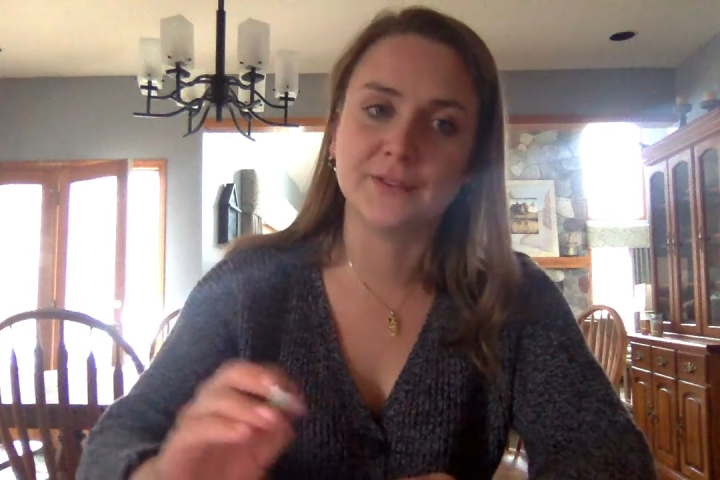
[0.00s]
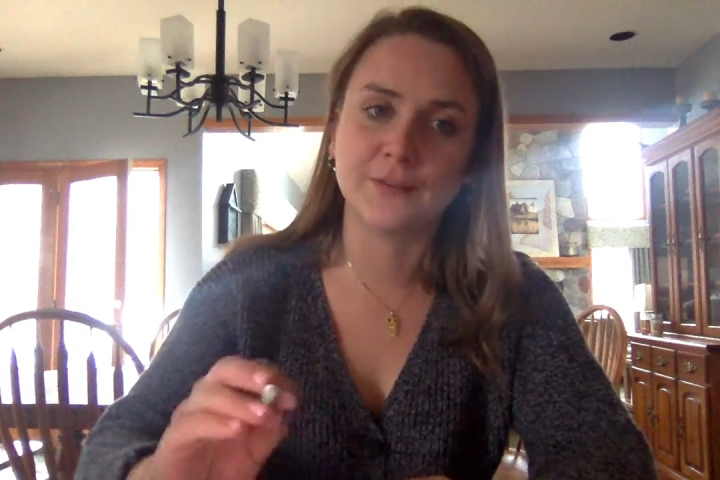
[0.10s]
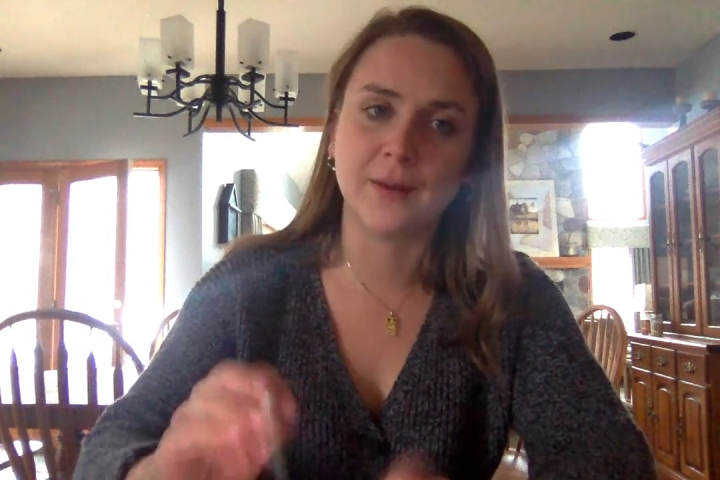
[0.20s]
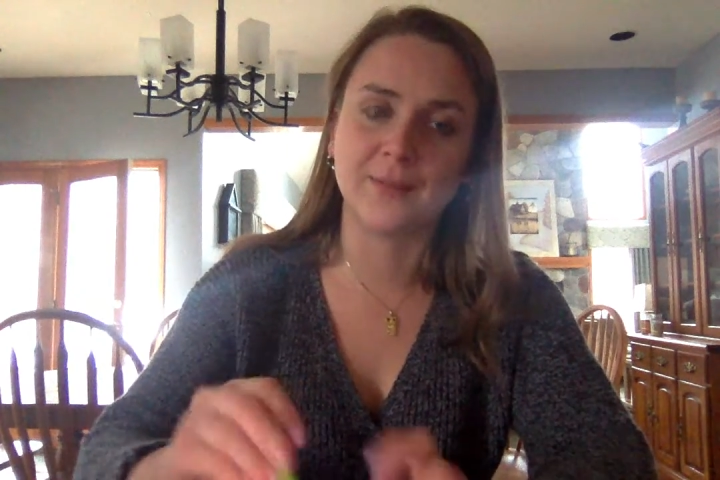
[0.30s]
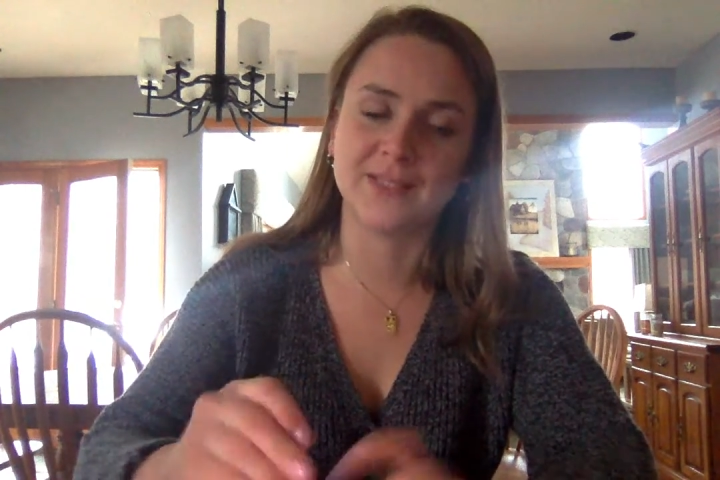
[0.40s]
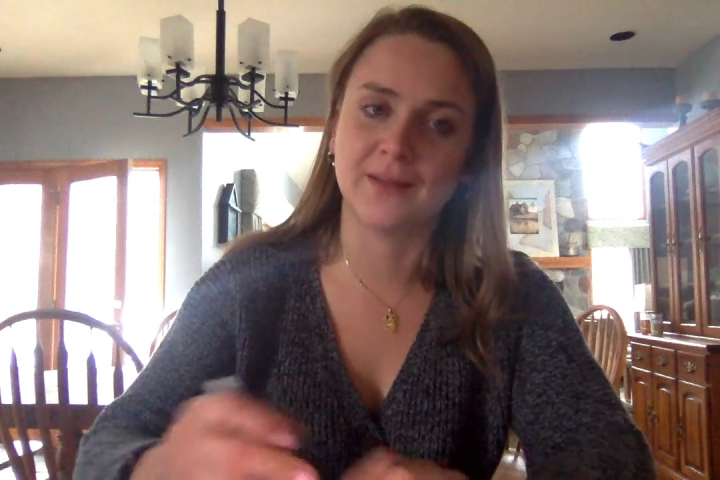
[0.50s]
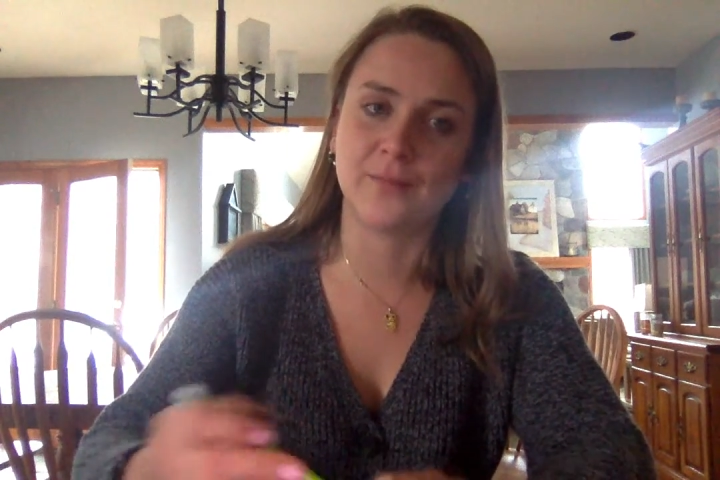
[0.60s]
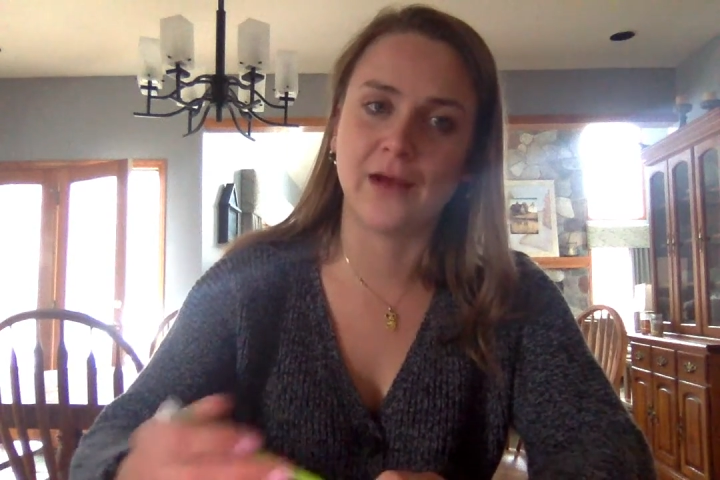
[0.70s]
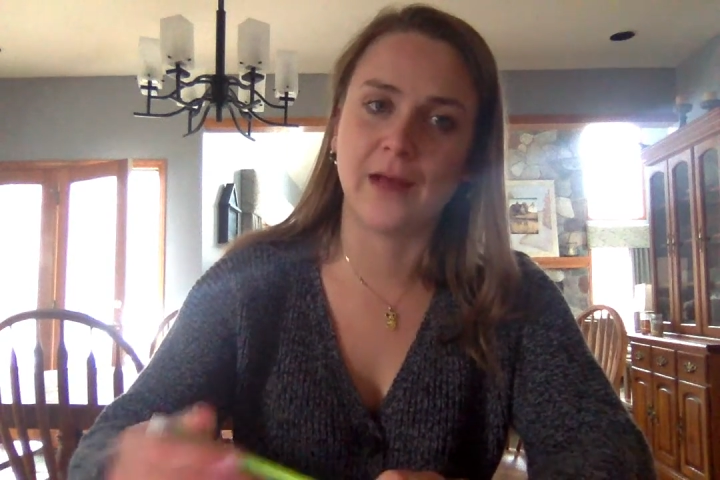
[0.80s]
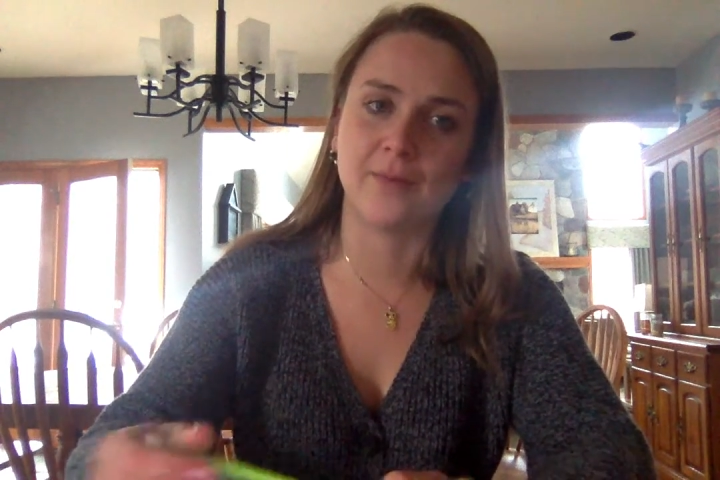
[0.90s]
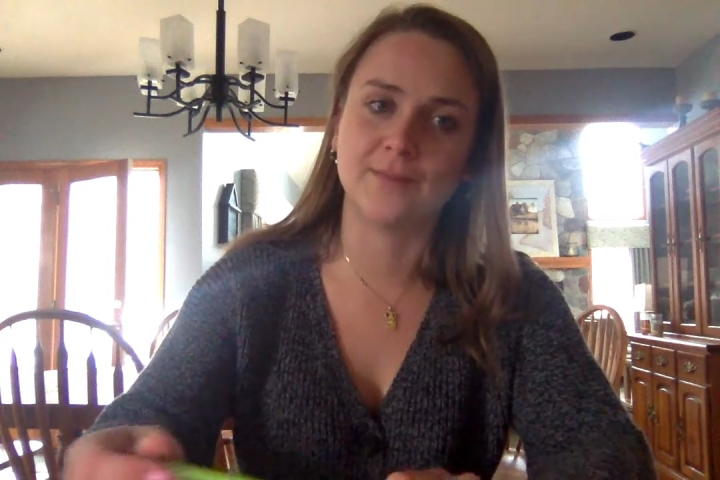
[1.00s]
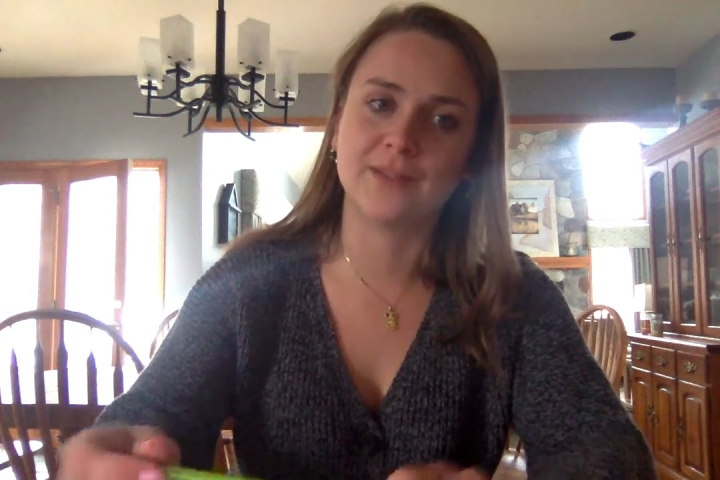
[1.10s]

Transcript: to represent the problem.